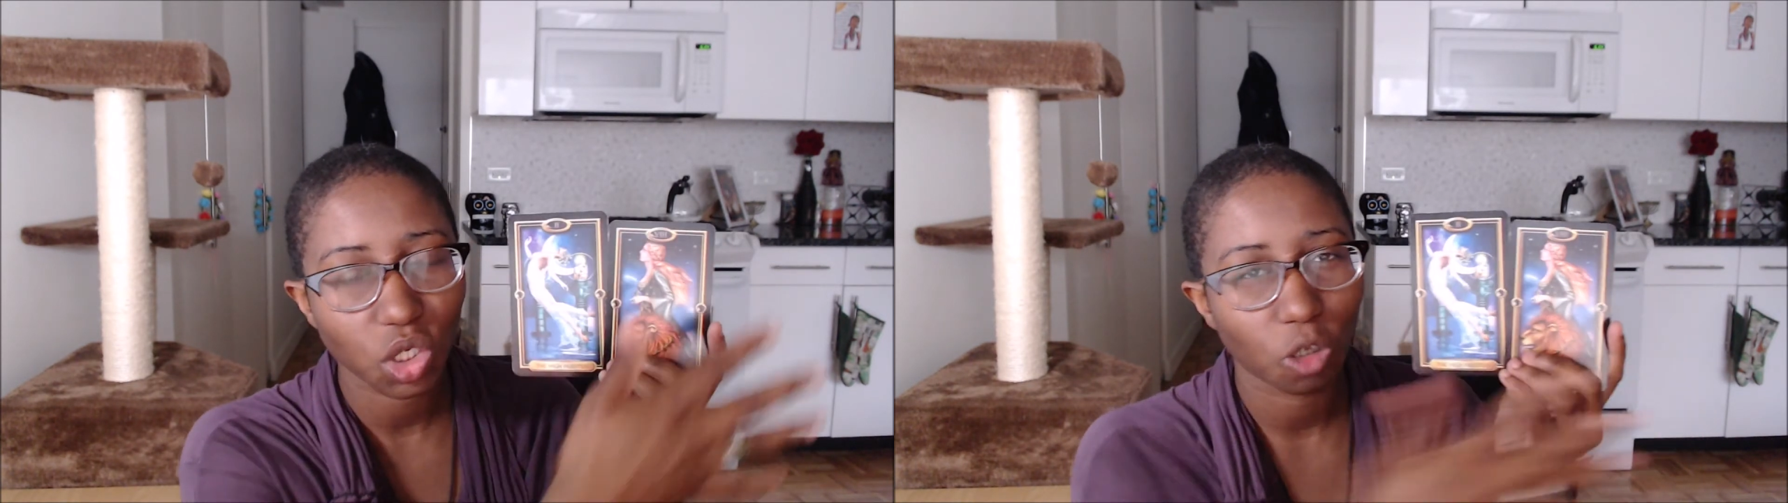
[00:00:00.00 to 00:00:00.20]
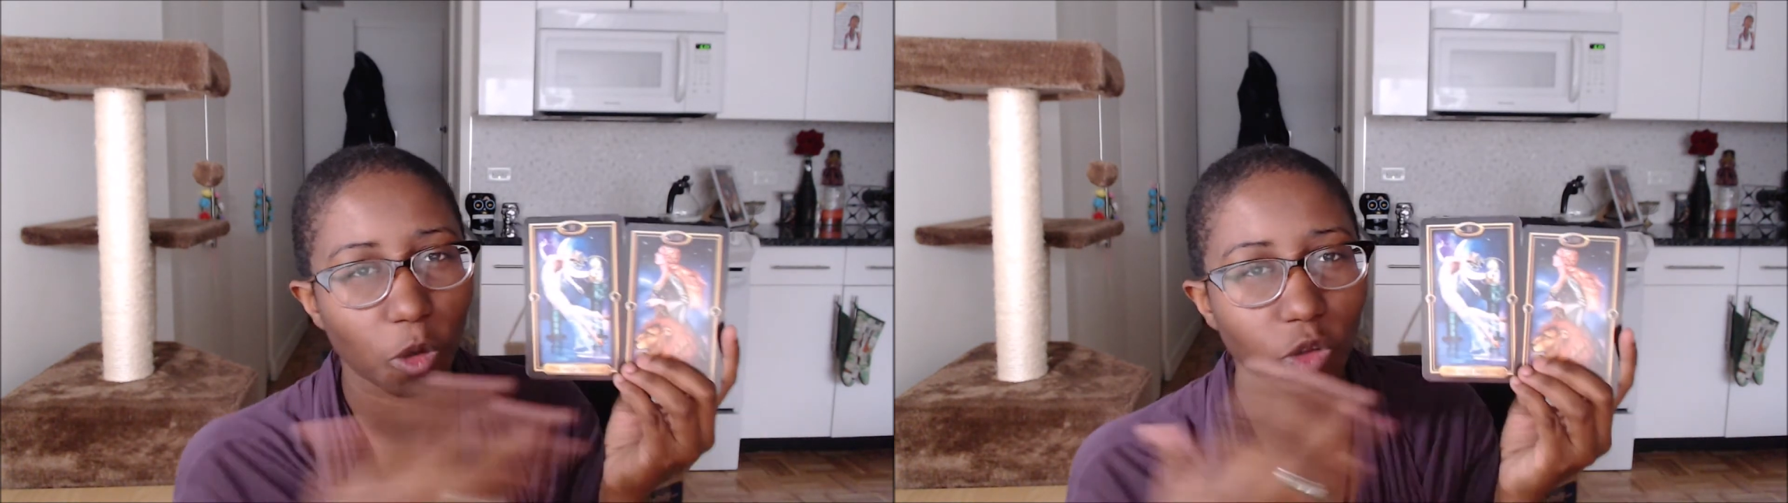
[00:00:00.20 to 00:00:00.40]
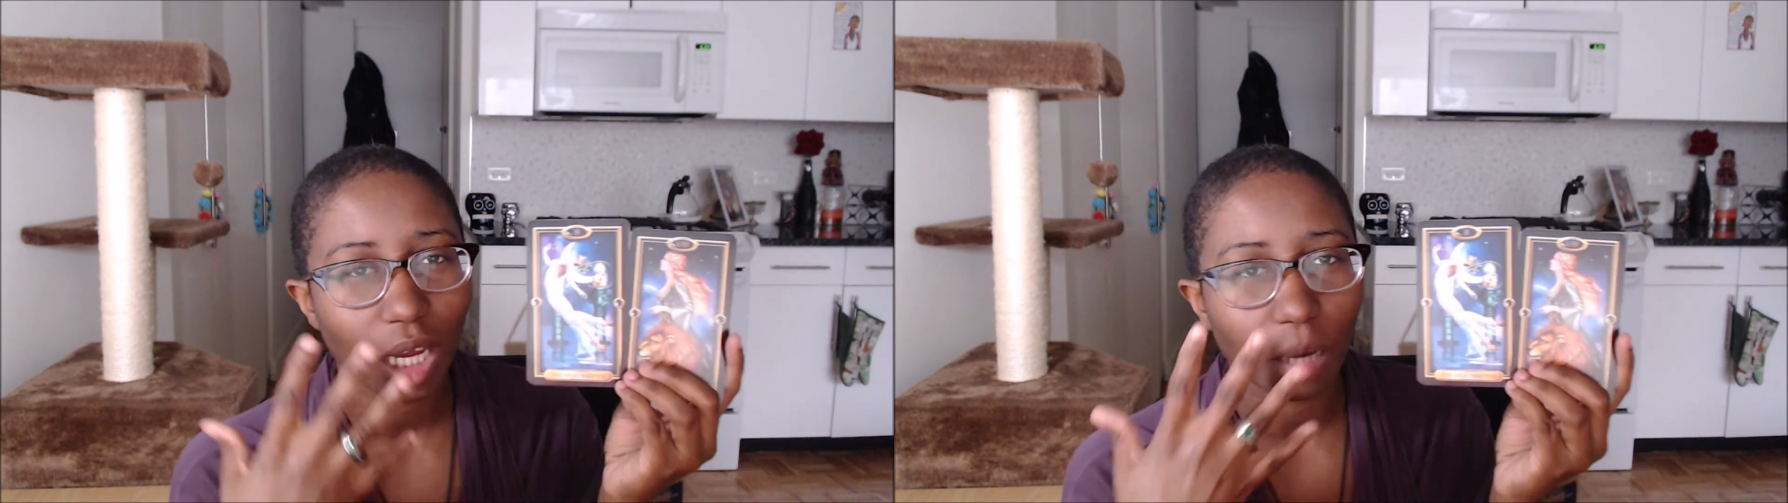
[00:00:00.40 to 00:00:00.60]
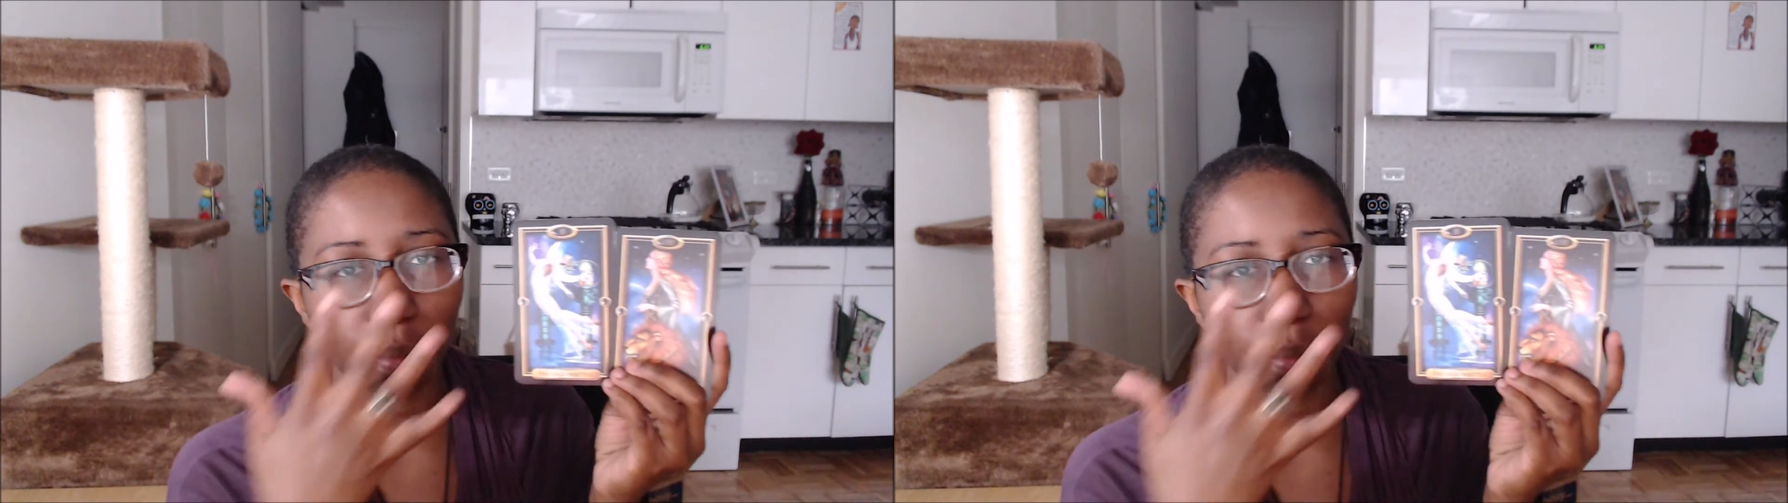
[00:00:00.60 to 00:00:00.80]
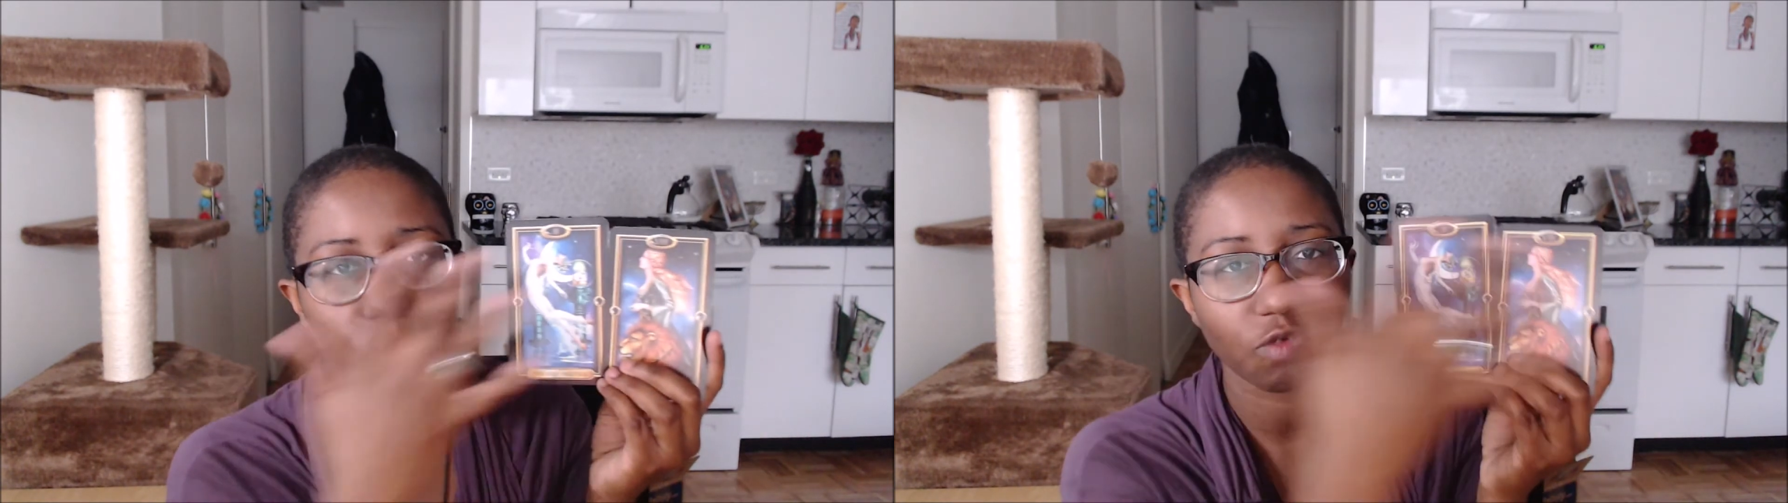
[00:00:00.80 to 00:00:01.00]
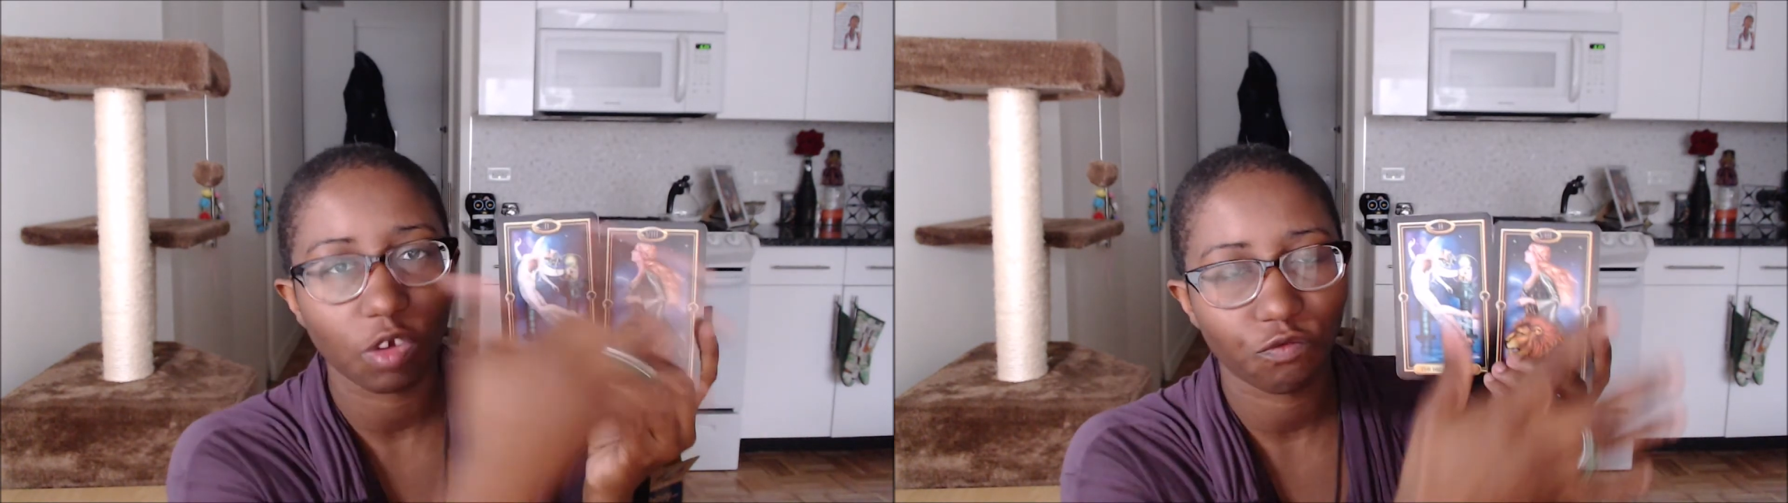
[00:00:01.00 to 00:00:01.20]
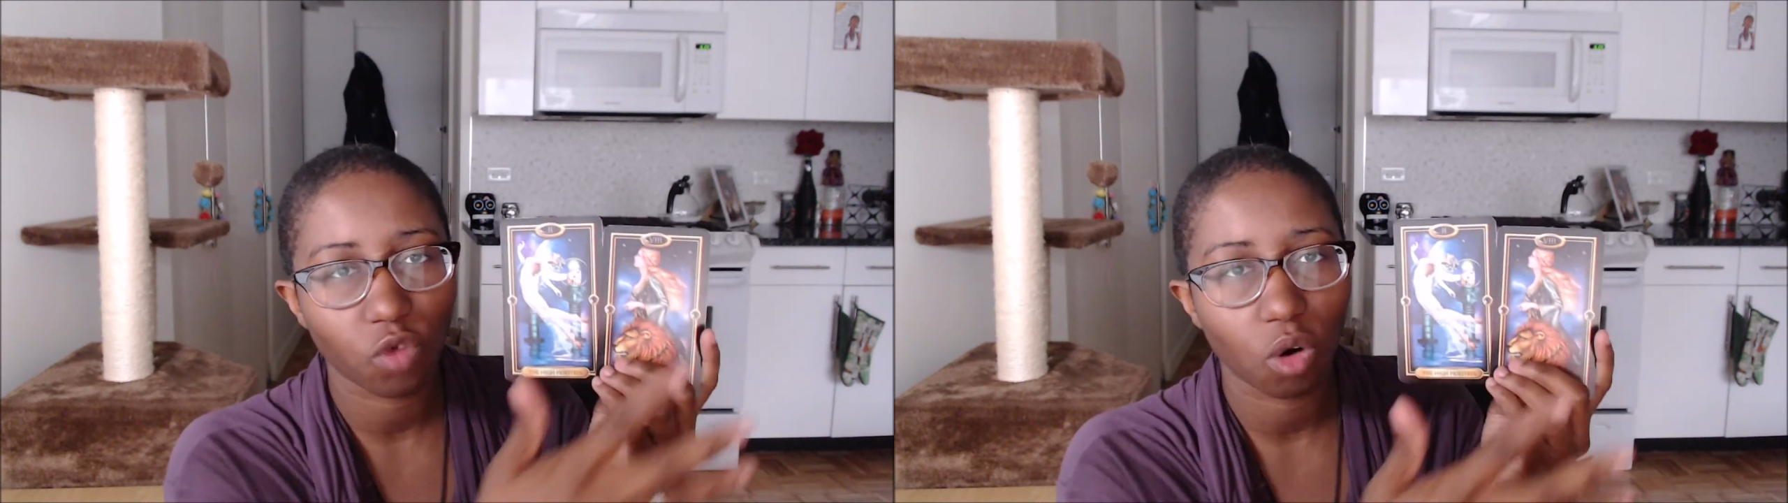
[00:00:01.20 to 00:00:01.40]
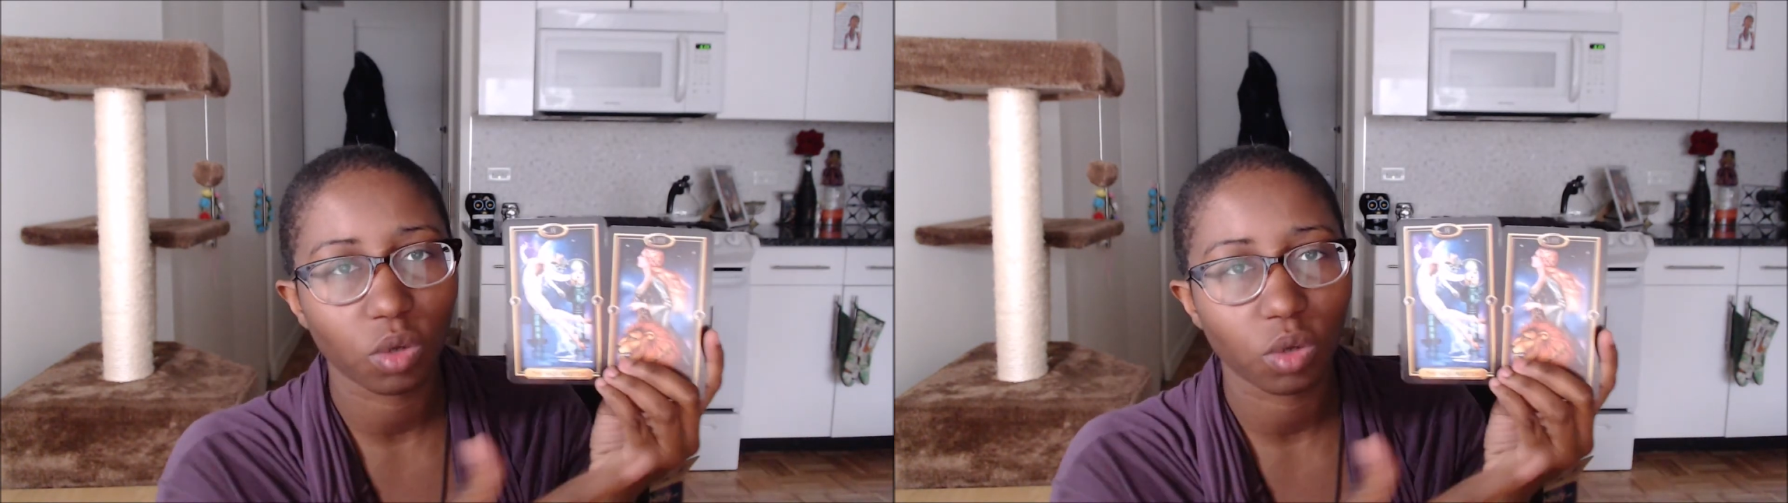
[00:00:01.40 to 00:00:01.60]
They're both kind of moving
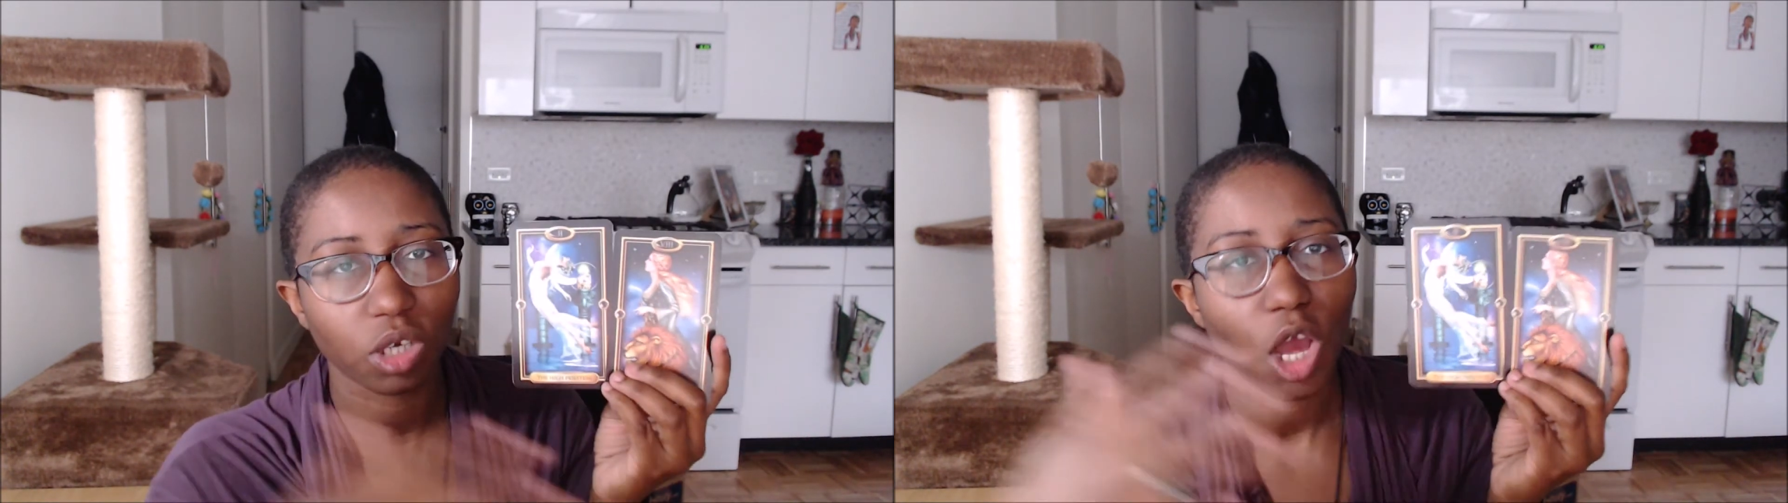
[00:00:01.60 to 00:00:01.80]
forward